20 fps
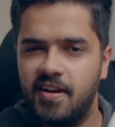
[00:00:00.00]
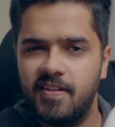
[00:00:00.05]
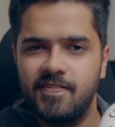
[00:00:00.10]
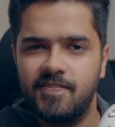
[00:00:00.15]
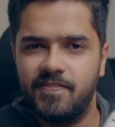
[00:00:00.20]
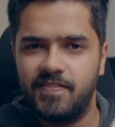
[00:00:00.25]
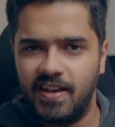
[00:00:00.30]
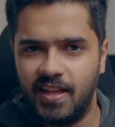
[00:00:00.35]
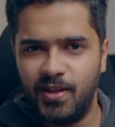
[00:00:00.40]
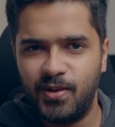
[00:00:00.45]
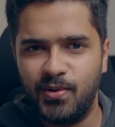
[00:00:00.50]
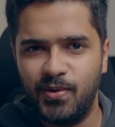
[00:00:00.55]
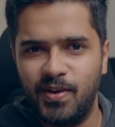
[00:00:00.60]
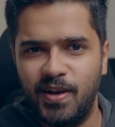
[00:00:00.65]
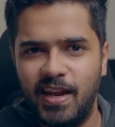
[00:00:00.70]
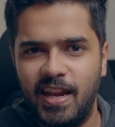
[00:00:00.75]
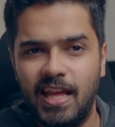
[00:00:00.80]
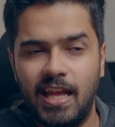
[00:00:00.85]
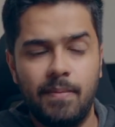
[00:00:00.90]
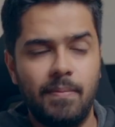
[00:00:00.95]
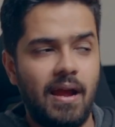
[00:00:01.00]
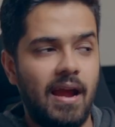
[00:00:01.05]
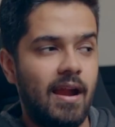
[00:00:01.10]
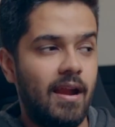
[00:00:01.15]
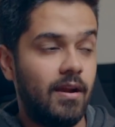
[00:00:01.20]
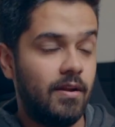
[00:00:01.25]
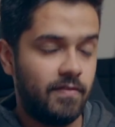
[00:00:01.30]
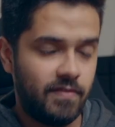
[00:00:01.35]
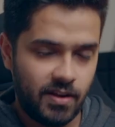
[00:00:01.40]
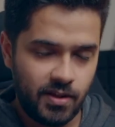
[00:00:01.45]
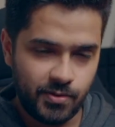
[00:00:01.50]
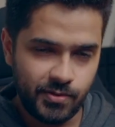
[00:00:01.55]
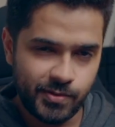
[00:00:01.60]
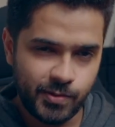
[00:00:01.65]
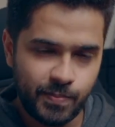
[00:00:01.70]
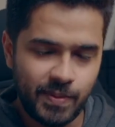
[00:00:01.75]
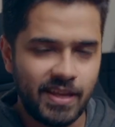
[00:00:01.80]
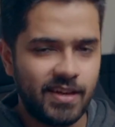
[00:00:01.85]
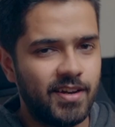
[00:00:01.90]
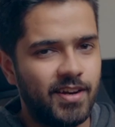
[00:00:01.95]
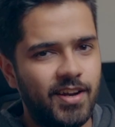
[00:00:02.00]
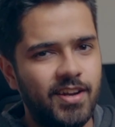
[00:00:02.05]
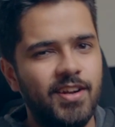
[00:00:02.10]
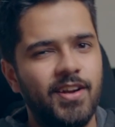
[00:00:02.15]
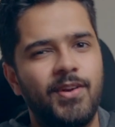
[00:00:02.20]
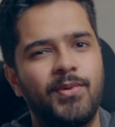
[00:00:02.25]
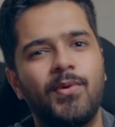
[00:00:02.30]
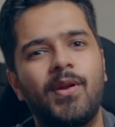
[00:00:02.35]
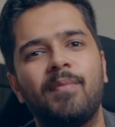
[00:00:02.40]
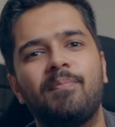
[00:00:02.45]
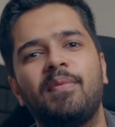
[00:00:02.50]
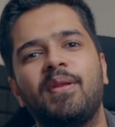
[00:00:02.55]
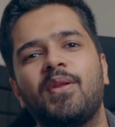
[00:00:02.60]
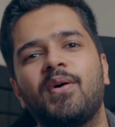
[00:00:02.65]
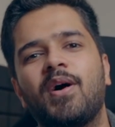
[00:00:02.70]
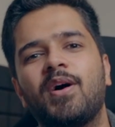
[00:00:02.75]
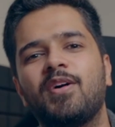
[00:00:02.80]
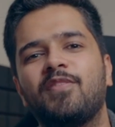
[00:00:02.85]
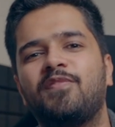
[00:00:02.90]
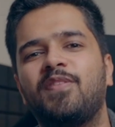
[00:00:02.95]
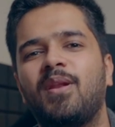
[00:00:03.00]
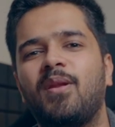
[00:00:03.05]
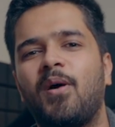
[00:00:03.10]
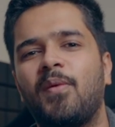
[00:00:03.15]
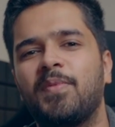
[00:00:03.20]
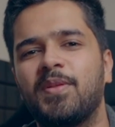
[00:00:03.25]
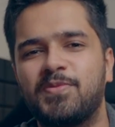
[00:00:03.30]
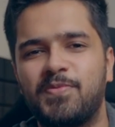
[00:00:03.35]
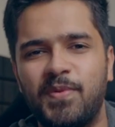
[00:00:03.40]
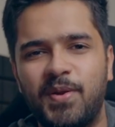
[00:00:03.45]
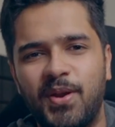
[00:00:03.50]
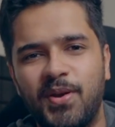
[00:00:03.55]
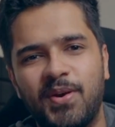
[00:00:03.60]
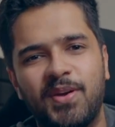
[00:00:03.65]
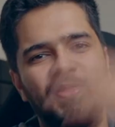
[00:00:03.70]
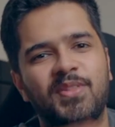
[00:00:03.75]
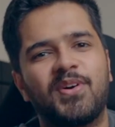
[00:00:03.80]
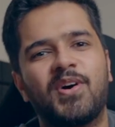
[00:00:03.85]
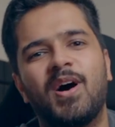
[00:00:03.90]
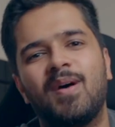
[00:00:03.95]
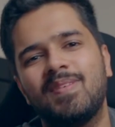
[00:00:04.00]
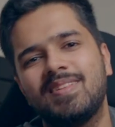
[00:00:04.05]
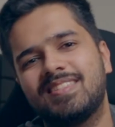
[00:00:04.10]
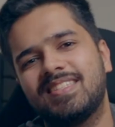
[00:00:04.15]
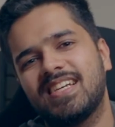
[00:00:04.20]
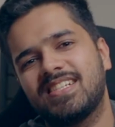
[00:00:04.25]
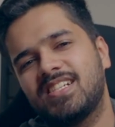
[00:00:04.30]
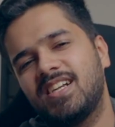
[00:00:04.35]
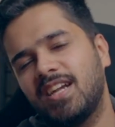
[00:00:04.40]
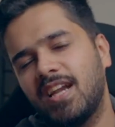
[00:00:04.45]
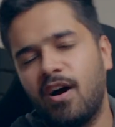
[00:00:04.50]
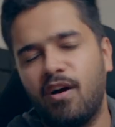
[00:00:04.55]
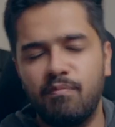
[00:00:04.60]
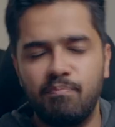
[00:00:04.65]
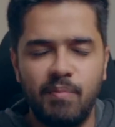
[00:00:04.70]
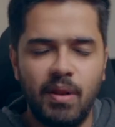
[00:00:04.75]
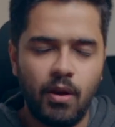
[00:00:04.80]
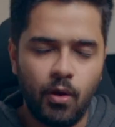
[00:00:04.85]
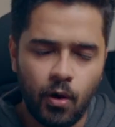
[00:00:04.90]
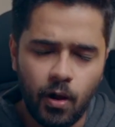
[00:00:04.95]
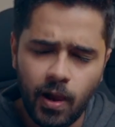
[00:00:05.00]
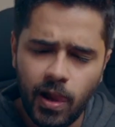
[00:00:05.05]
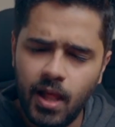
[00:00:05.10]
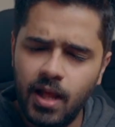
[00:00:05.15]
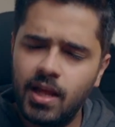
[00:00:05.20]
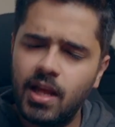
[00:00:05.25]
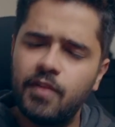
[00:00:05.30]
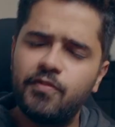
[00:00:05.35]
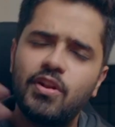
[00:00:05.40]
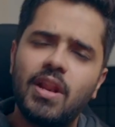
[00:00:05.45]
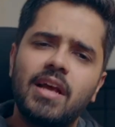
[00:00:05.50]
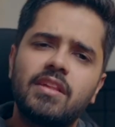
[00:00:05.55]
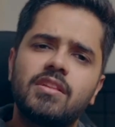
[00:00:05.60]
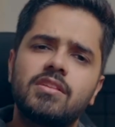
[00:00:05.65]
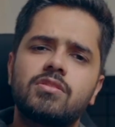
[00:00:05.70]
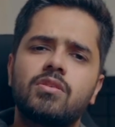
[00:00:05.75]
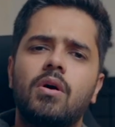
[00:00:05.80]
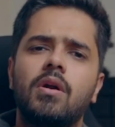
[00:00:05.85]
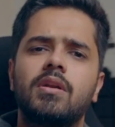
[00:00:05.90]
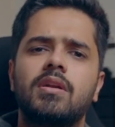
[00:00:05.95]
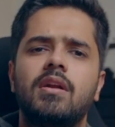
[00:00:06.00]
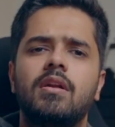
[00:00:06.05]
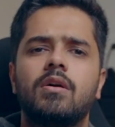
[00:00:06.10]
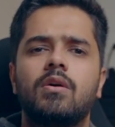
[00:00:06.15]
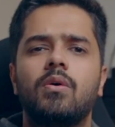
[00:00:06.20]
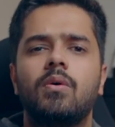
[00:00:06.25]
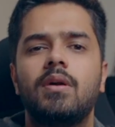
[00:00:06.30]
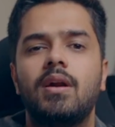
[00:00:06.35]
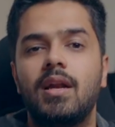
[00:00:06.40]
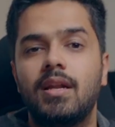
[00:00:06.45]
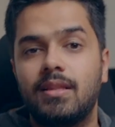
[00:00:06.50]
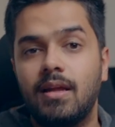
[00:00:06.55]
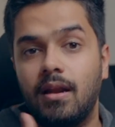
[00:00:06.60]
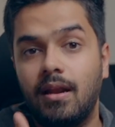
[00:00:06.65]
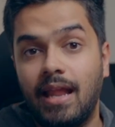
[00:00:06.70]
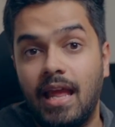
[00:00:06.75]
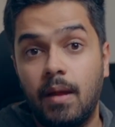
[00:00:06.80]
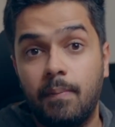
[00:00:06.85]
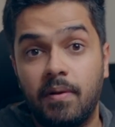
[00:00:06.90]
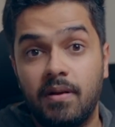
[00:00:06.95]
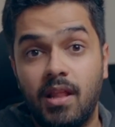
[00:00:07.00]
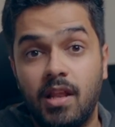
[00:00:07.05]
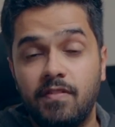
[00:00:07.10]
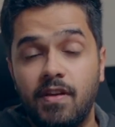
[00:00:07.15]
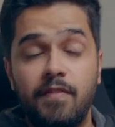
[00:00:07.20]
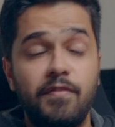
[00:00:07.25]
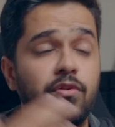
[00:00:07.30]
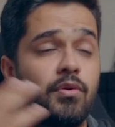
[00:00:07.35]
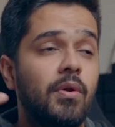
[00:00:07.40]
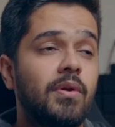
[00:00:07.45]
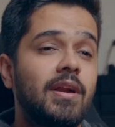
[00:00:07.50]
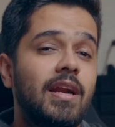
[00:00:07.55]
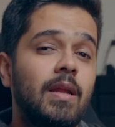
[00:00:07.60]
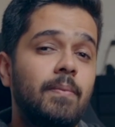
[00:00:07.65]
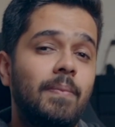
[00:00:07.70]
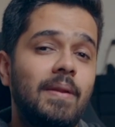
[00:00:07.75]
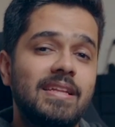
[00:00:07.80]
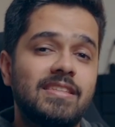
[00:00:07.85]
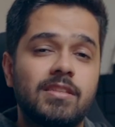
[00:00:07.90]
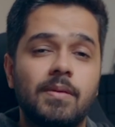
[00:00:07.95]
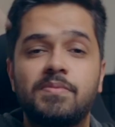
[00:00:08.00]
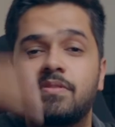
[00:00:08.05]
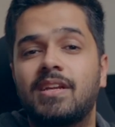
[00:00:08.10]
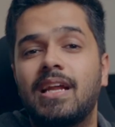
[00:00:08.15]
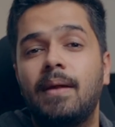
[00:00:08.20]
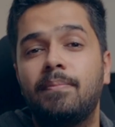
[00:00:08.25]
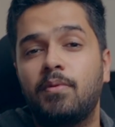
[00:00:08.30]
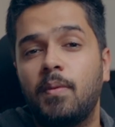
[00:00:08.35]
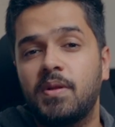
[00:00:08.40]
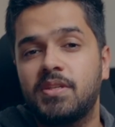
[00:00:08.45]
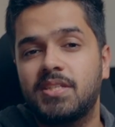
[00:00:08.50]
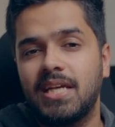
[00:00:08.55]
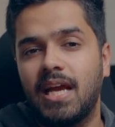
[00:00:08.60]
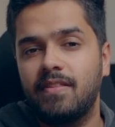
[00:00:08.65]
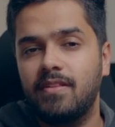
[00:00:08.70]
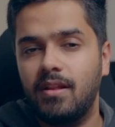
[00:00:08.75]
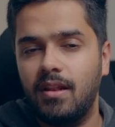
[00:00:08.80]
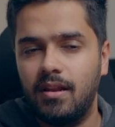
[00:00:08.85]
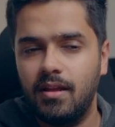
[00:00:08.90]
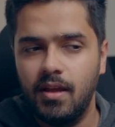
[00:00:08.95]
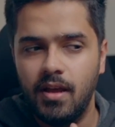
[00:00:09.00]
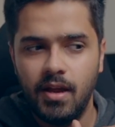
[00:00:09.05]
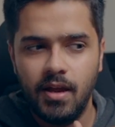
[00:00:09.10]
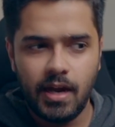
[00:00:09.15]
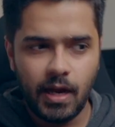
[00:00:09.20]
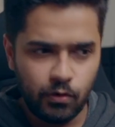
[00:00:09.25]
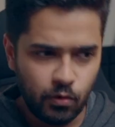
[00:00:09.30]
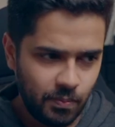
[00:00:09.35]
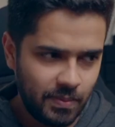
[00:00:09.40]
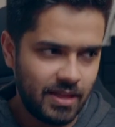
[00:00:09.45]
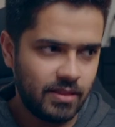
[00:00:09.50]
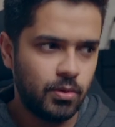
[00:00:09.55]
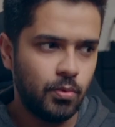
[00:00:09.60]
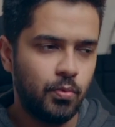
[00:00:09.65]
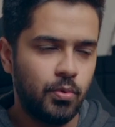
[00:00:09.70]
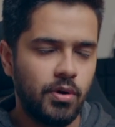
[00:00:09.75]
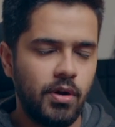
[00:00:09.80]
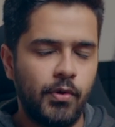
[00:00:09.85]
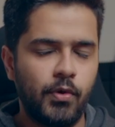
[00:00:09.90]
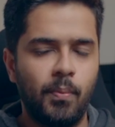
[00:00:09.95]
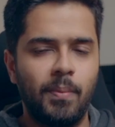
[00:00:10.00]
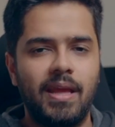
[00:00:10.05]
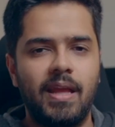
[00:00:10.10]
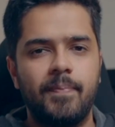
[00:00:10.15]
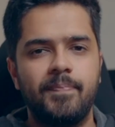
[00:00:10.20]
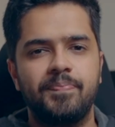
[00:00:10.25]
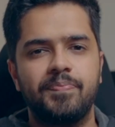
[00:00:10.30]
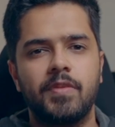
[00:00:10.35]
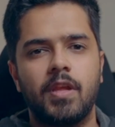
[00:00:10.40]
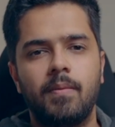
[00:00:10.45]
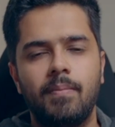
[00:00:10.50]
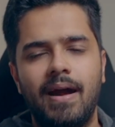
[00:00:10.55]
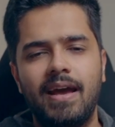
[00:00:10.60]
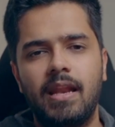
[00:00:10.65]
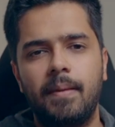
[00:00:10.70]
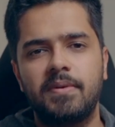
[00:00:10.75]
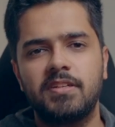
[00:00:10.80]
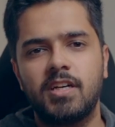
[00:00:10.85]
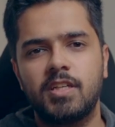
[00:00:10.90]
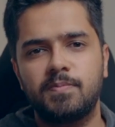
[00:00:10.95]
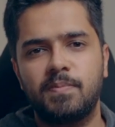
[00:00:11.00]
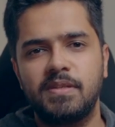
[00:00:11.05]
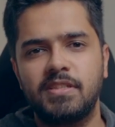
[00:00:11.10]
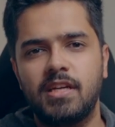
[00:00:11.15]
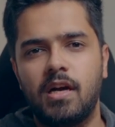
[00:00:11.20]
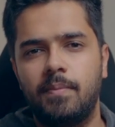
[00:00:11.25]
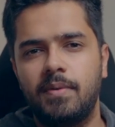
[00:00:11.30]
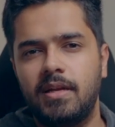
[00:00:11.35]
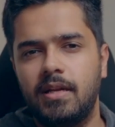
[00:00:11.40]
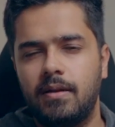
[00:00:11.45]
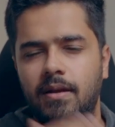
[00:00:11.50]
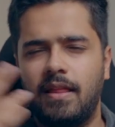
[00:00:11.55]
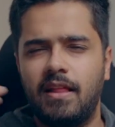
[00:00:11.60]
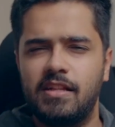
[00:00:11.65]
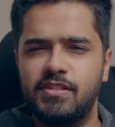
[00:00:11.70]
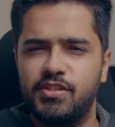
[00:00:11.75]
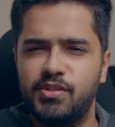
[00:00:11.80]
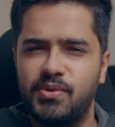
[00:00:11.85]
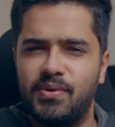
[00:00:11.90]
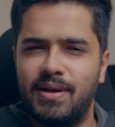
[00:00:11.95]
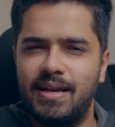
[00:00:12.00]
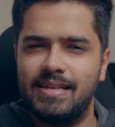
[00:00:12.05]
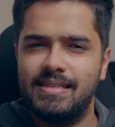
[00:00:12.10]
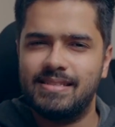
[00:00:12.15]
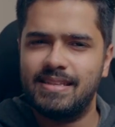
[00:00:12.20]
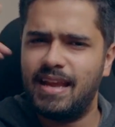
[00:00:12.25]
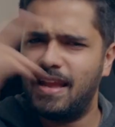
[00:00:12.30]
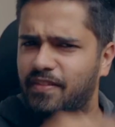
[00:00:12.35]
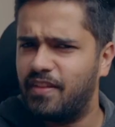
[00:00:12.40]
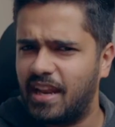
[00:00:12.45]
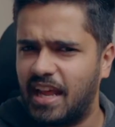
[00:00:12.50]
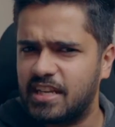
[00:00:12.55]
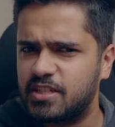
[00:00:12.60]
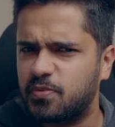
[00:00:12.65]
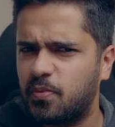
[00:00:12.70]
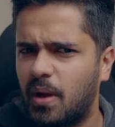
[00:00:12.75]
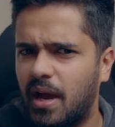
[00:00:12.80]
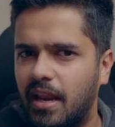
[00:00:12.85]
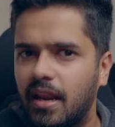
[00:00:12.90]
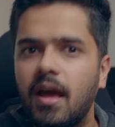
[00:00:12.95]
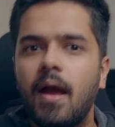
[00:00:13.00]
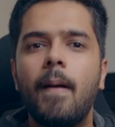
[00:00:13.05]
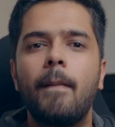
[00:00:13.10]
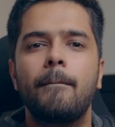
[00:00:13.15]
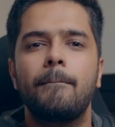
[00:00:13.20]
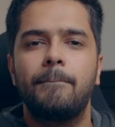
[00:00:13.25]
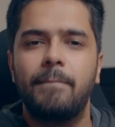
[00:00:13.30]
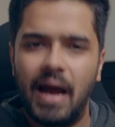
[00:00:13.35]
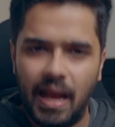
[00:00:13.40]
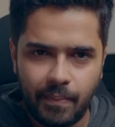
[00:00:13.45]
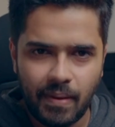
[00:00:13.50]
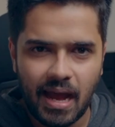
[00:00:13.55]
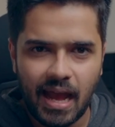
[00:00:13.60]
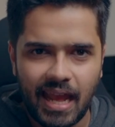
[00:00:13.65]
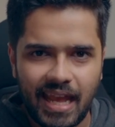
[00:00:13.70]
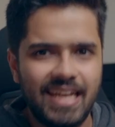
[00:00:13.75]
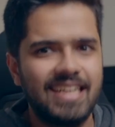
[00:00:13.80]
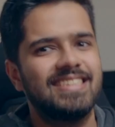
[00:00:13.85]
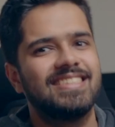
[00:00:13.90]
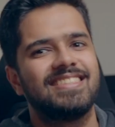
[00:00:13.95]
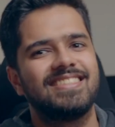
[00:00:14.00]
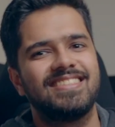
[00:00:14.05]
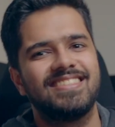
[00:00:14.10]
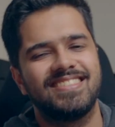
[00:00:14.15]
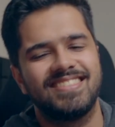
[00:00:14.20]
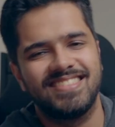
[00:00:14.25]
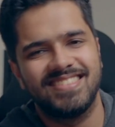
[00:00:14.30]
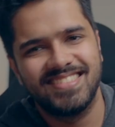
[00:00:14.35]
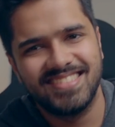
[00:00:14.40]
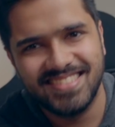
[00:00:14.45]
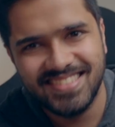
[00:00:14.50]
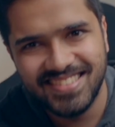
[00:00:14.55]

A very good name and a very good speaker. Do let me know how you feel about this video in the comment section down below. If you like this content, go ahead and hit that like button. If you haven't already, please subscribe to the channel. It would mean the world to me. My name is Harsh Punjabi and I'll see you guys in the next one. Bye bye.